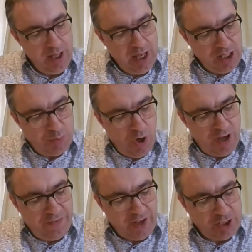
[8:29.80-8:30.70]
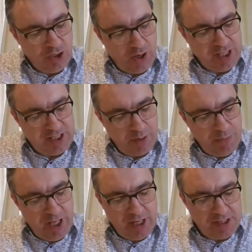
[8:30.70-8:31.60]
His wife had died some
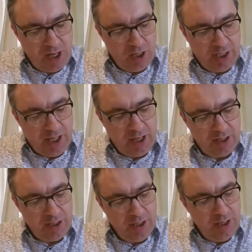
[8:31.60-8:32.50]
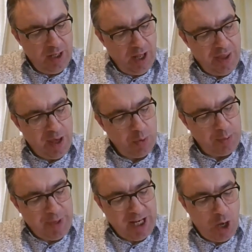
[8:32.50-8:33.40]
years earlier, and there would
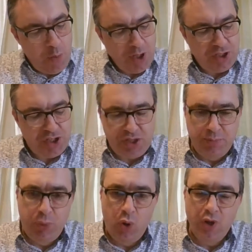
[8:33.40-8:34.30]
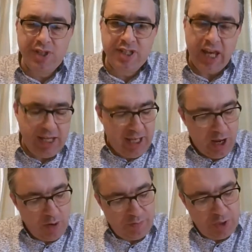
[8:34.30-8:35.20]
be no one to support and take
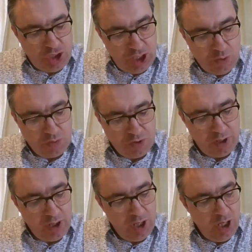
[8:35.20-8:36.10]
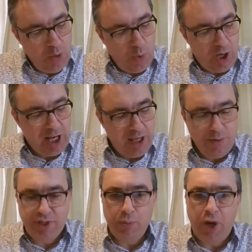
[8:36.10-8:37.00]
care of the children while he
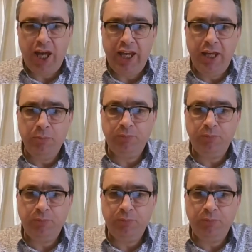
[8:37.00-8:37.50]
was away.